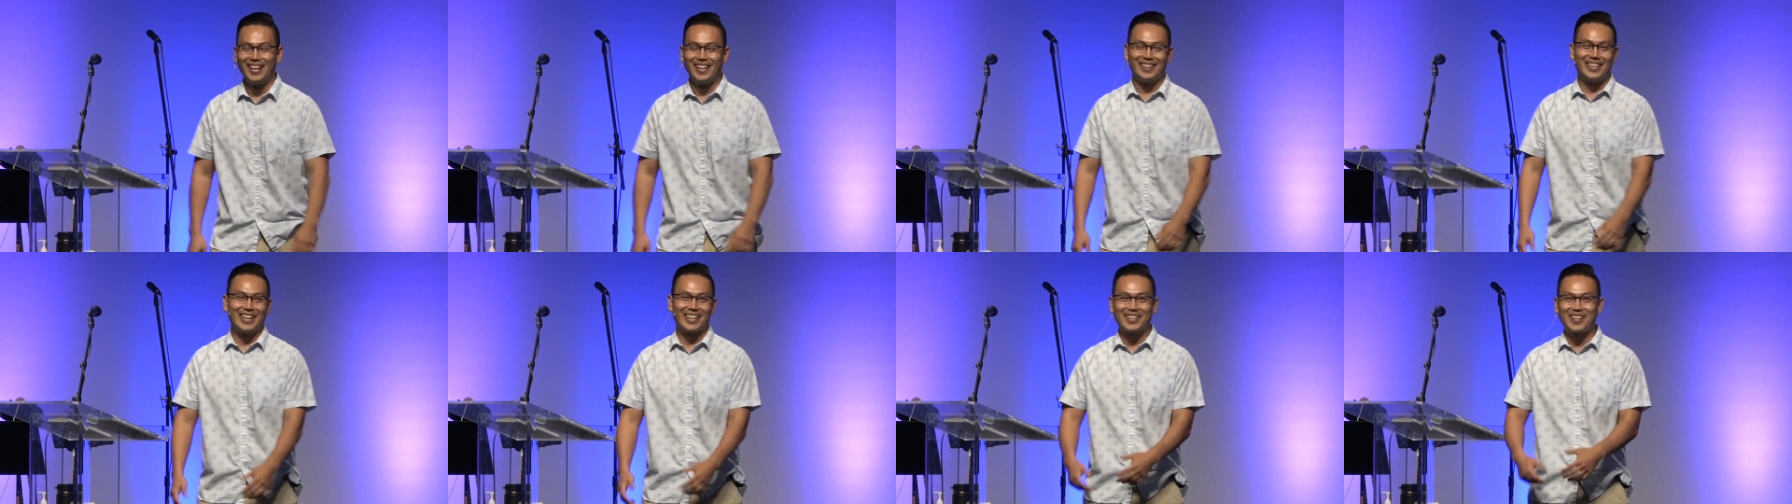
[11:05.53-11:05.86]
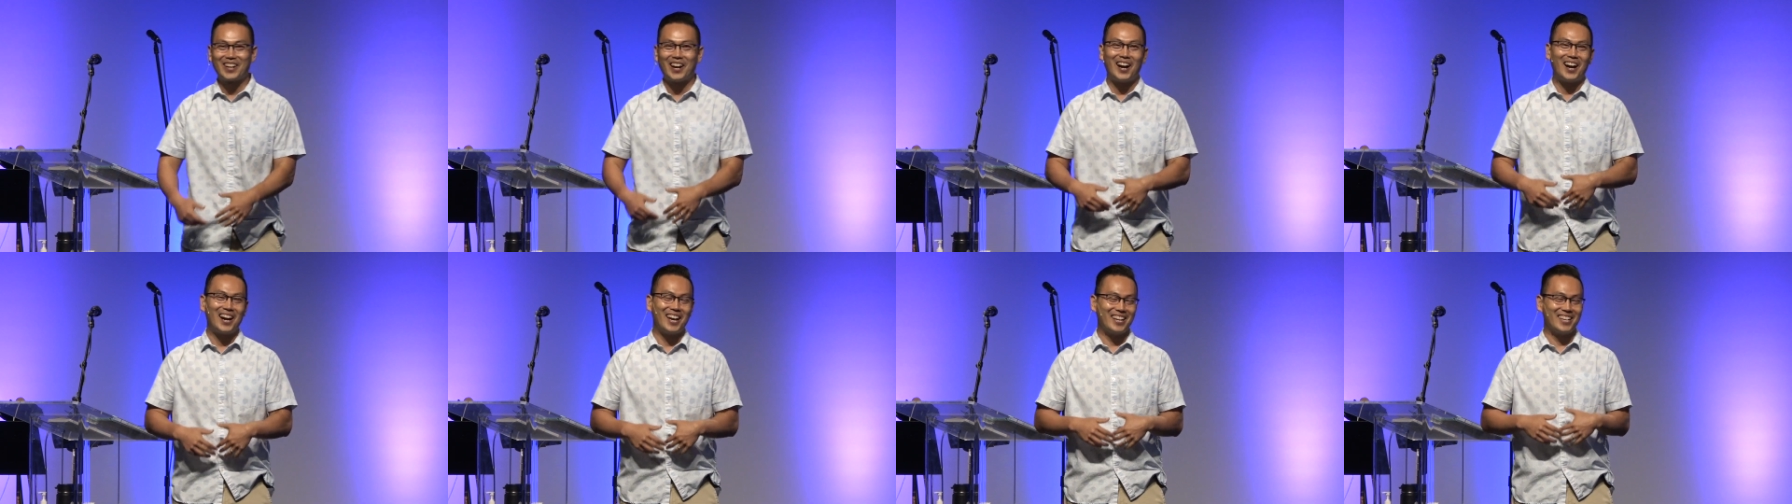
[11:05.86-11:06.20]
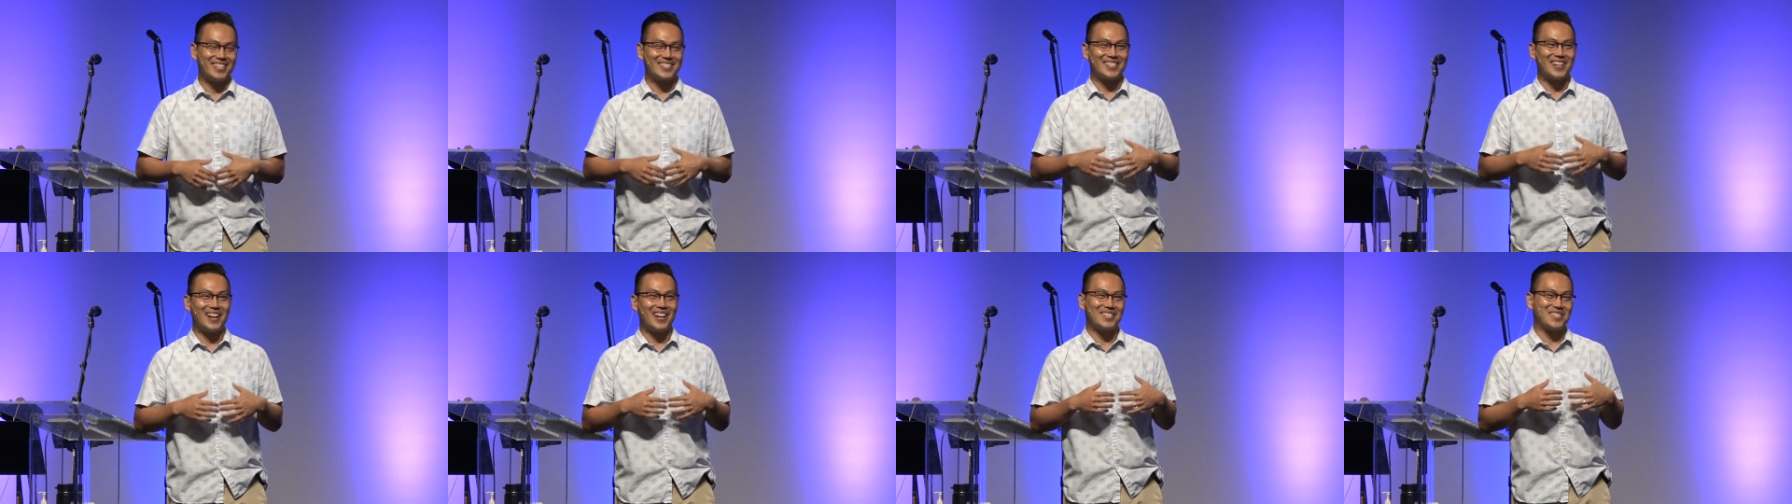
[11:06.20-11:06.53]
that God
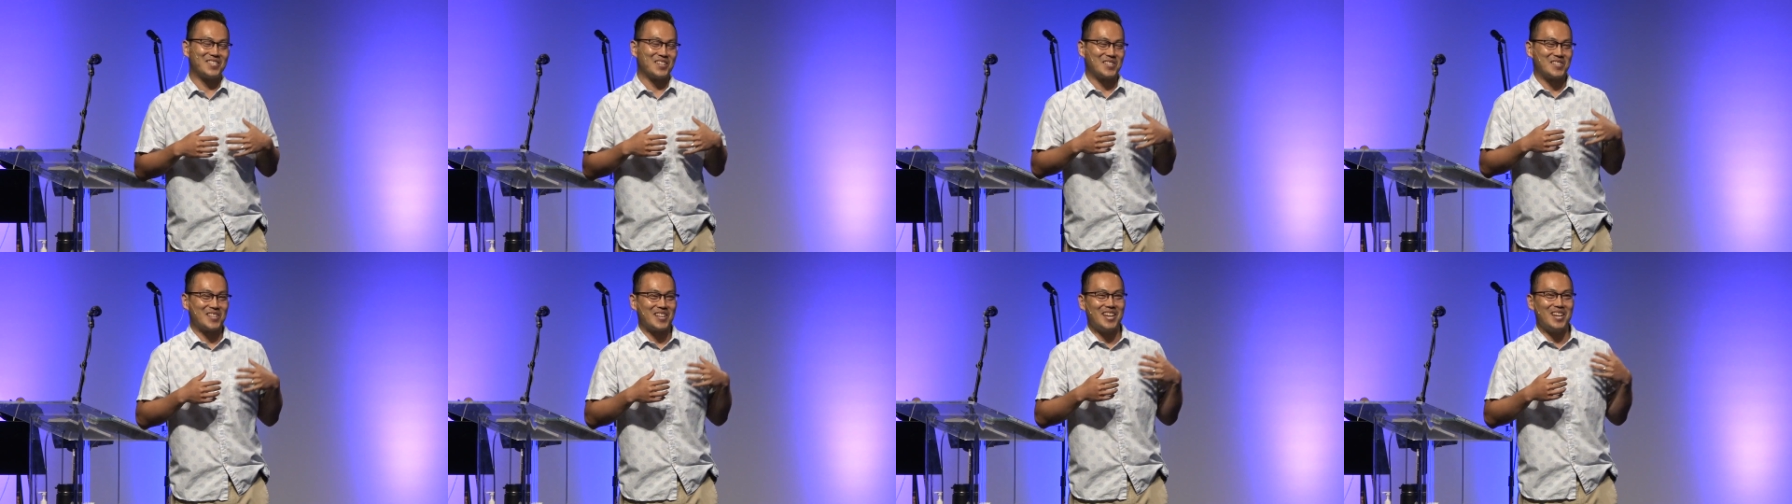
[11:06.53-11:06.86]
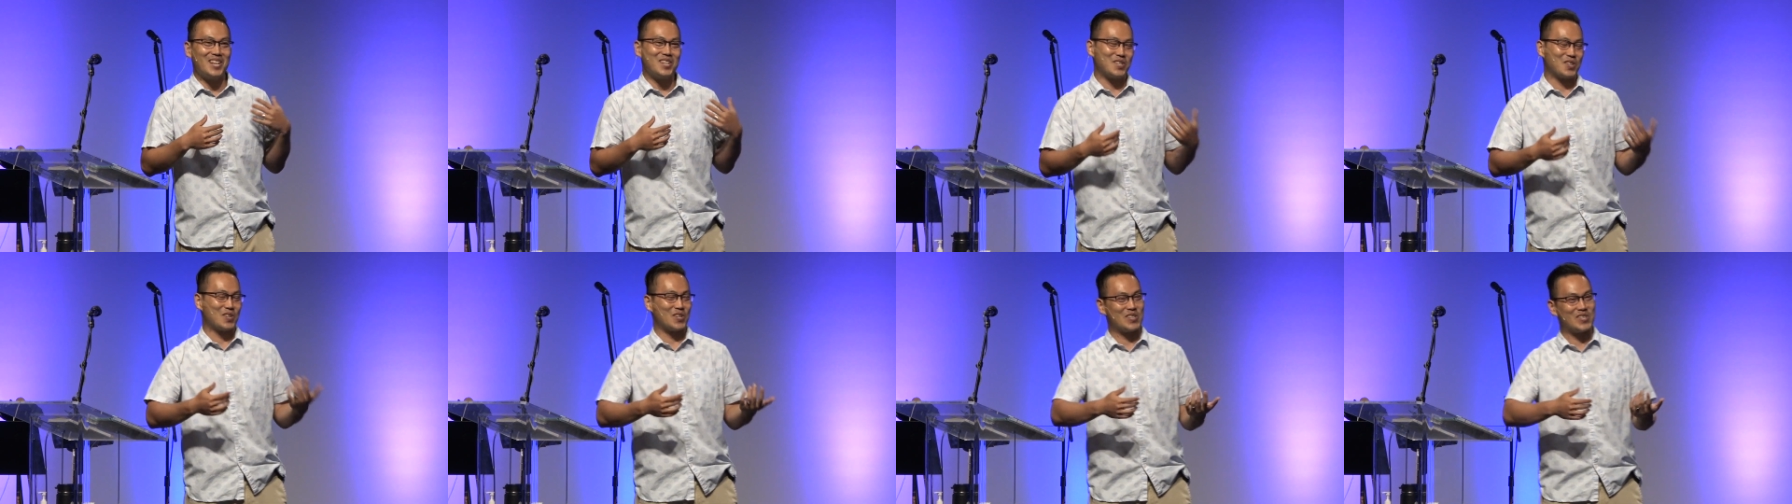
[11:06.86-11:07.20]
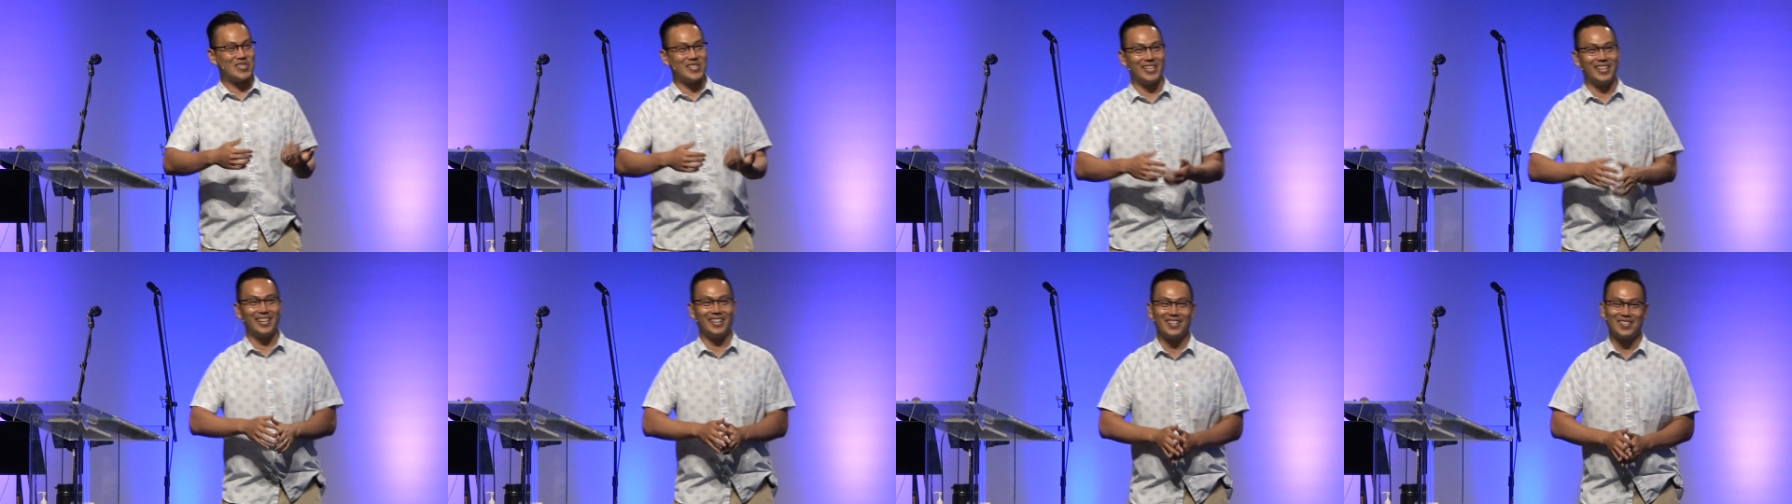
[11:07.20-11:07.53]
is not just
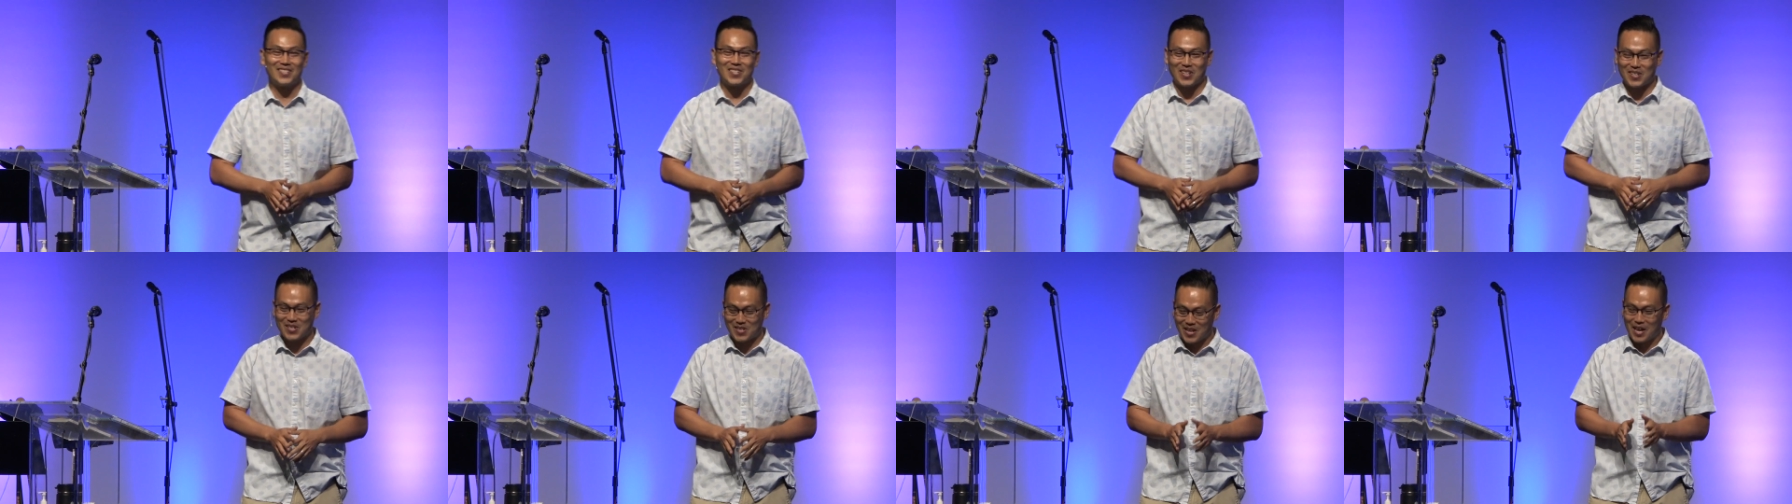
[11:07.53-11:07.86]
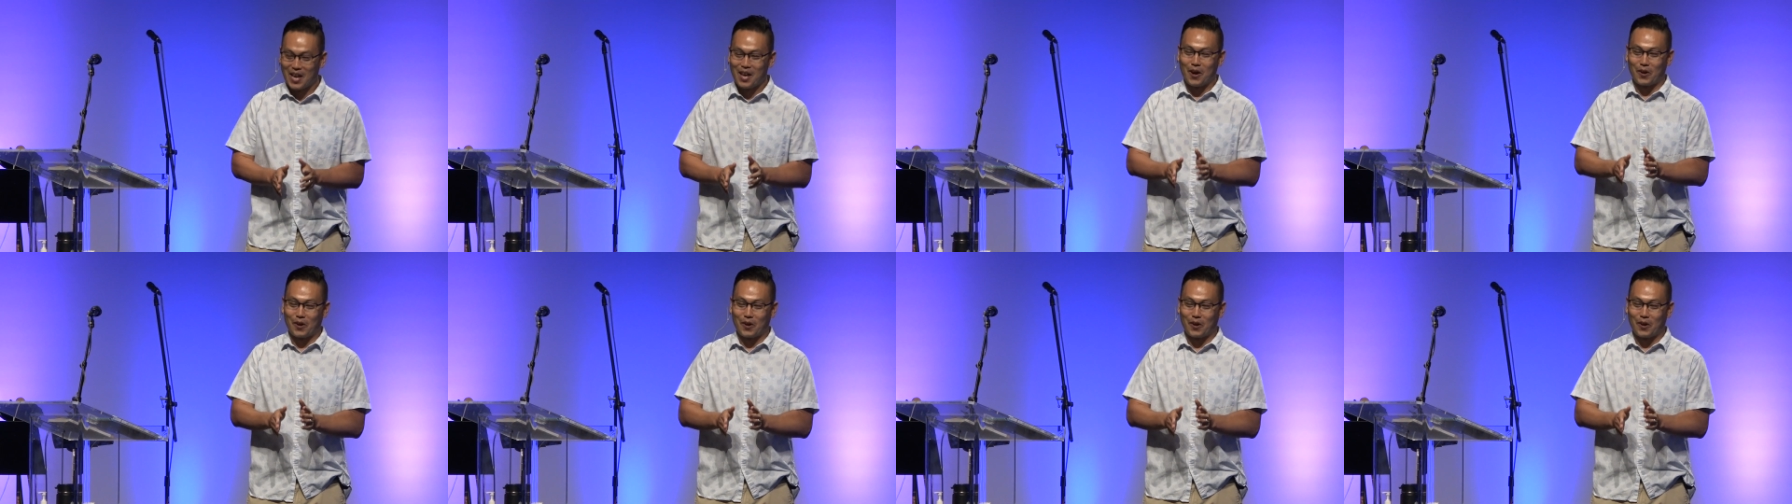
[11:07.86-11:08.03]
interested in just,